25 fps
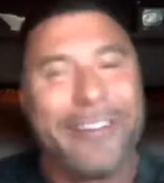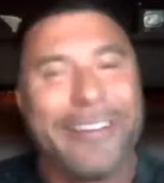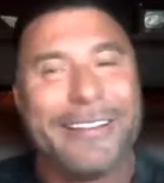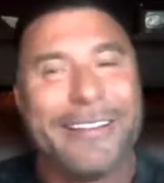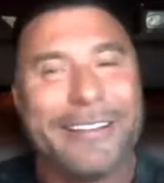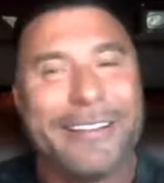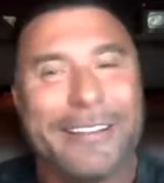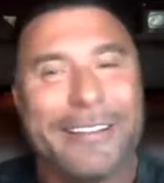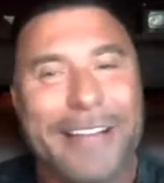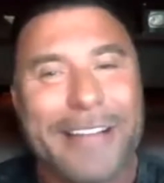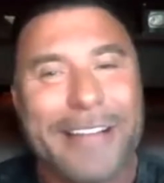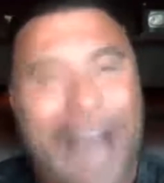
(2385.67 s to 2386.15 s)

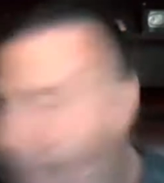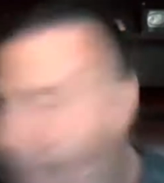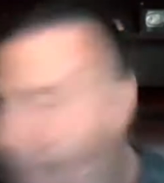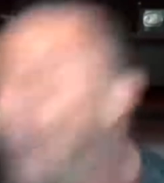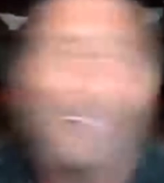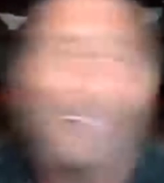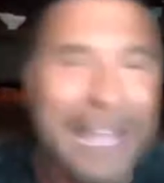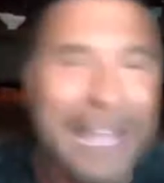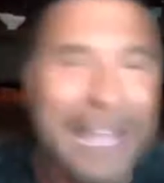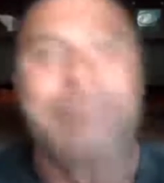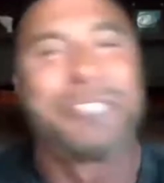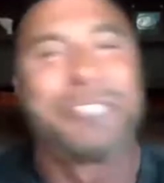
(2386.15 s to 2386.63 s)
How about
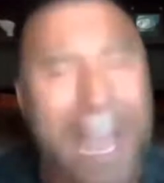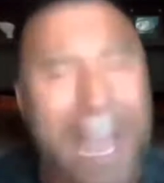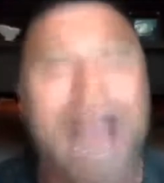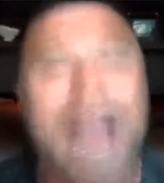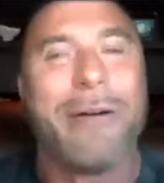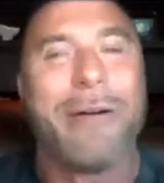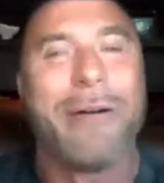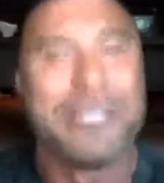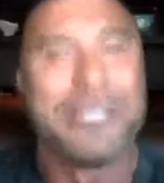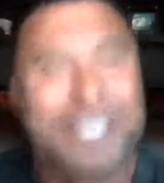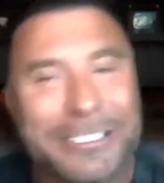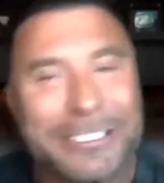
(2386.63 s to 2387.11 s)
them
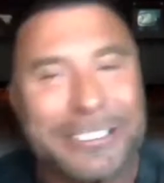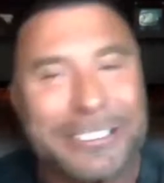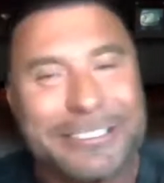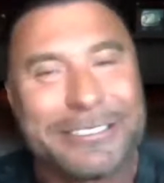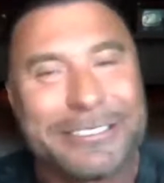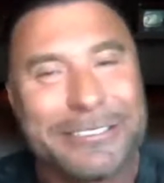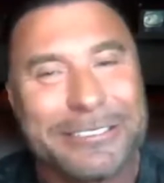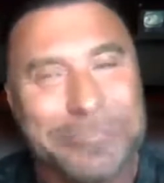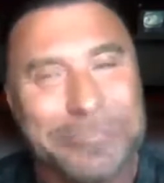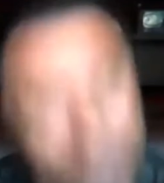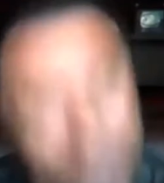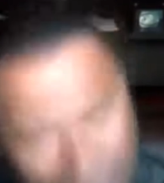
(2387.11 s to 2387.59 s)
sandwiches?
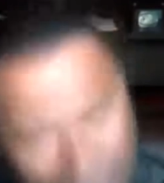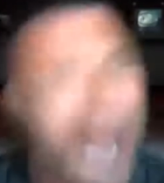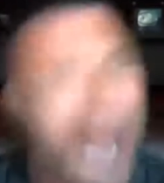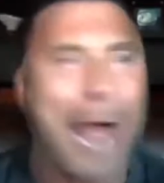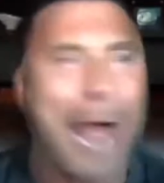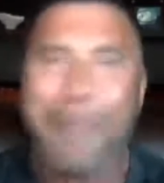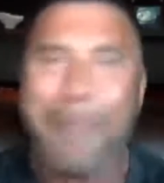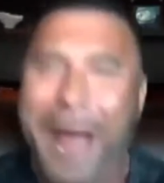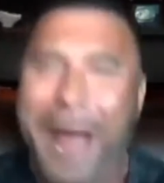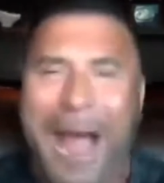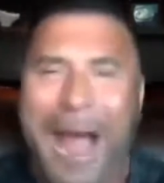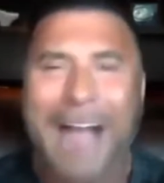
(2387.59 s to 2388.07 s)
Yeah,
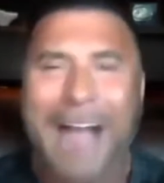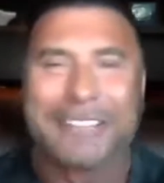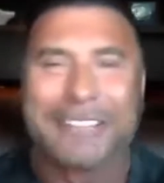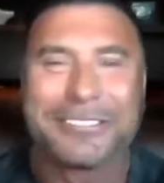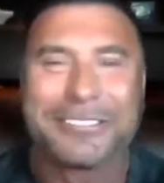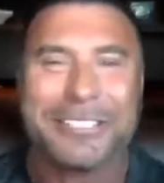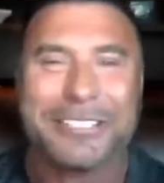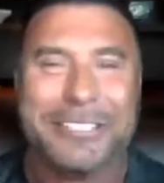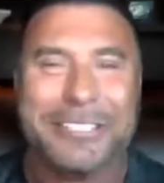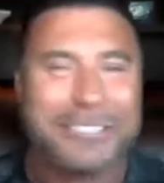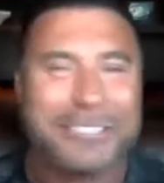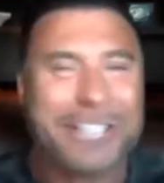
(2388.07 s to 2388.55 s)
Max.
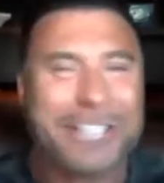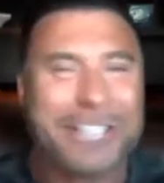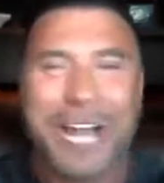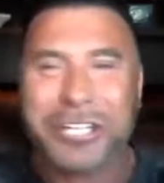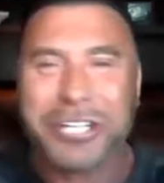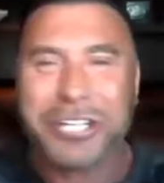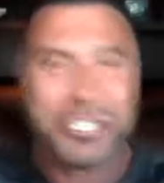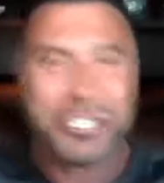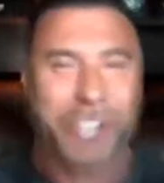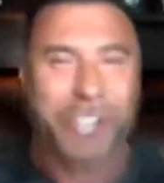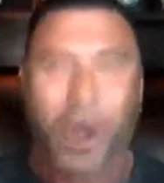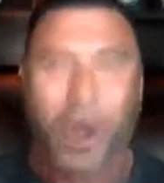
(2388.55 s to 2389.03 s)
He's got his
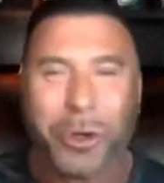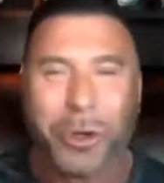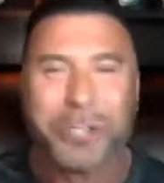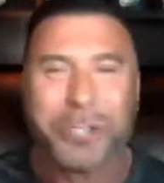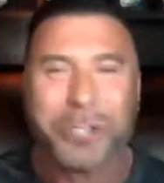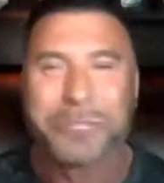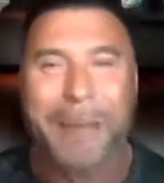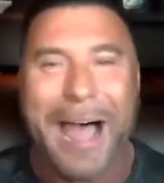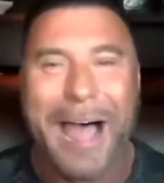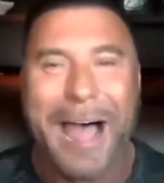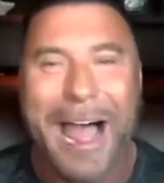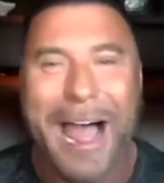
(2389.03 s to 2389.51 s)
shoulders
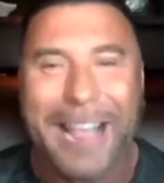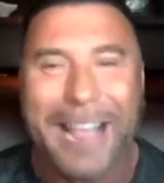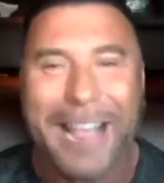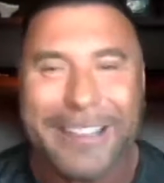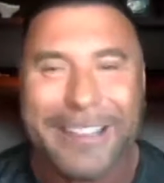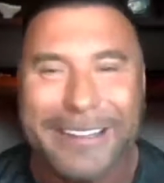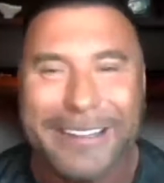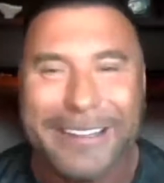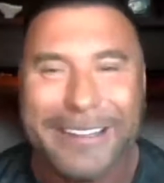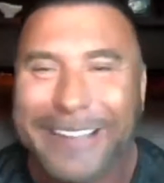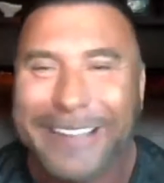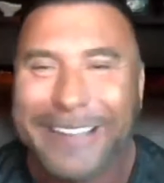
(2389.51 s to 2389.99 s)
back.
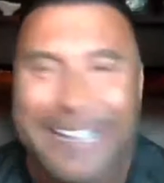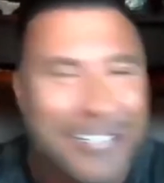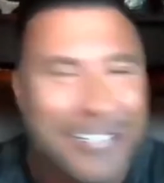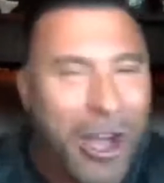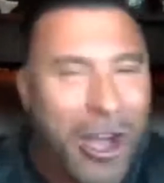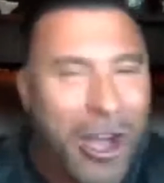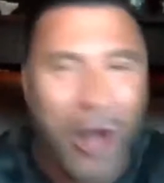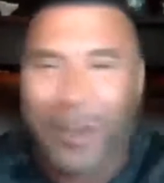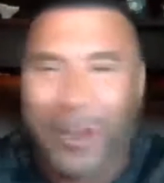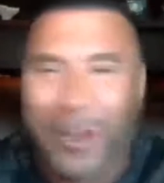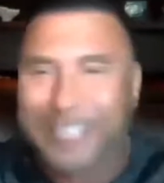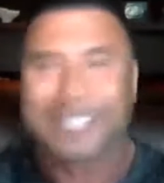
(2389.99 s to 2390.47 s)
He's all
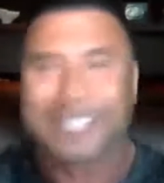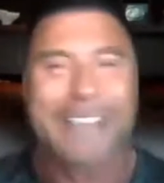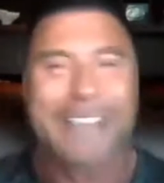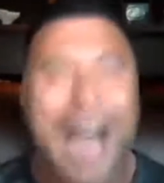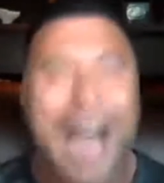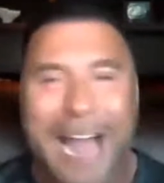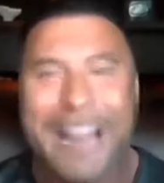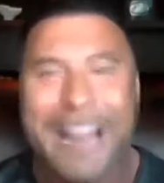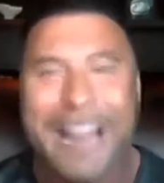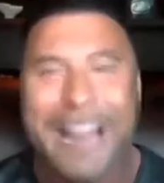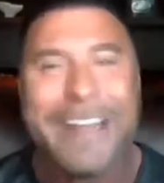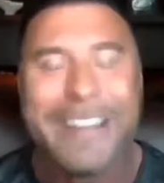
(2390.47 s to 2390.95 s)

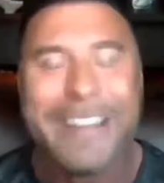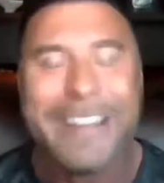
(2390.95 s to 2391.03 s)
excited.